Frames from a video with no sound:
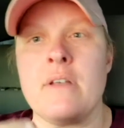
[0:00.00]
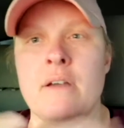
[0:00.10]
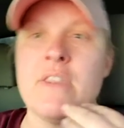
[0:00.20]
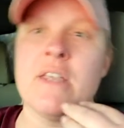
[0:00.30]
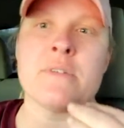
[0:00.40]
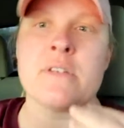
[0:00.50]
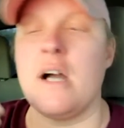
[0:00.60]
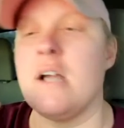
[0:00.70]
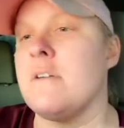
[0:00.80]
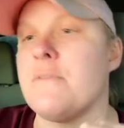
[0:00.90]
everything was
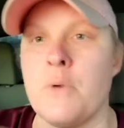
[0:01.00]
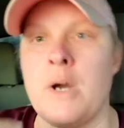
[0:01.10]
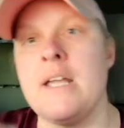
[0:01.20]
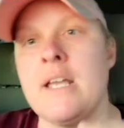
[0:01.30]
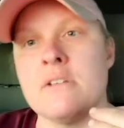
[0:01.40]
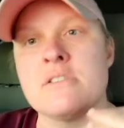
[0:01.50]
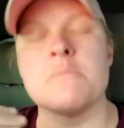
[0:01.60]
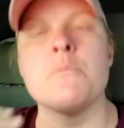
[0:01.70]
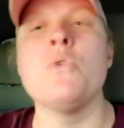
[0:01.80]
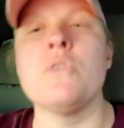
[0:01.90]
kind of running
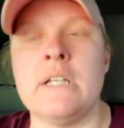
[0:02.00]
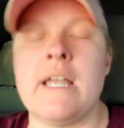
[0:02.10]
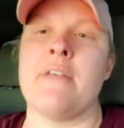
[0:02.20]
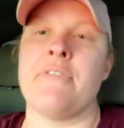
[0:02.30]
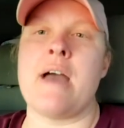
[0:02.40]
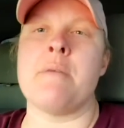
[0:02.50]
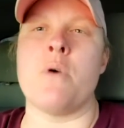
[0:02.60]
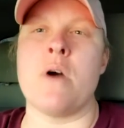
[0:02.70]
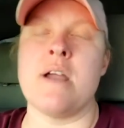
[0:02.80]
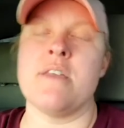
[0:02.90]
smoothly at that point.